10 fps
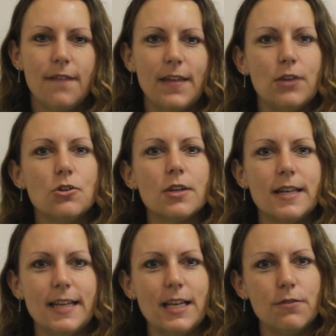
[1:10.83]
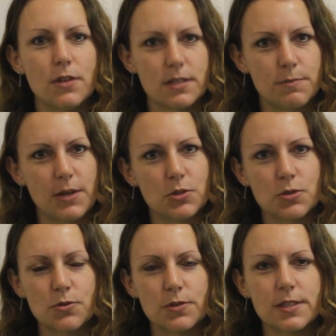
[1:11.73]
They do not leave the special
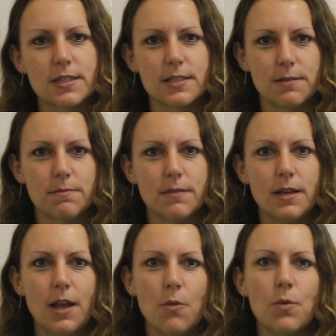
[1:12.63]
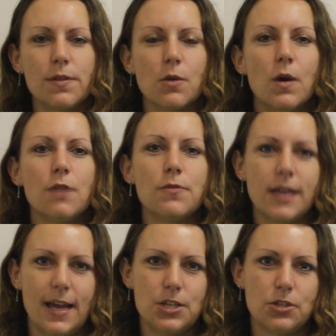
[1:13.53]
school system with a
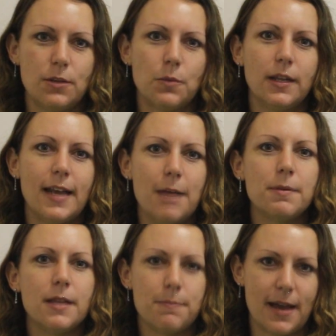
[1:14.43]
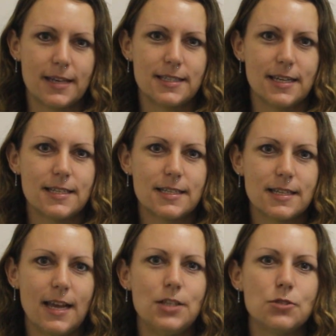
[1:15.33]
qualification that will enable them access
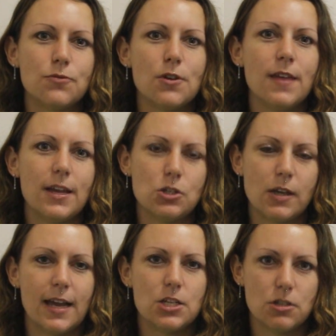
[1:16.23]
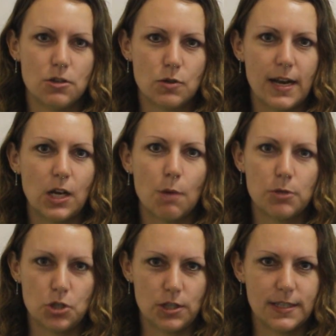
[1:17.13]
into further education and training
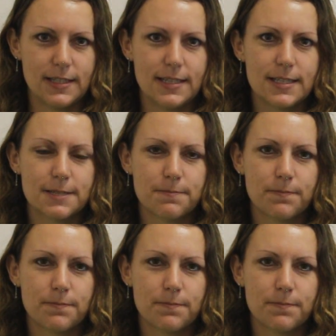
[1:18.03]
opportunities.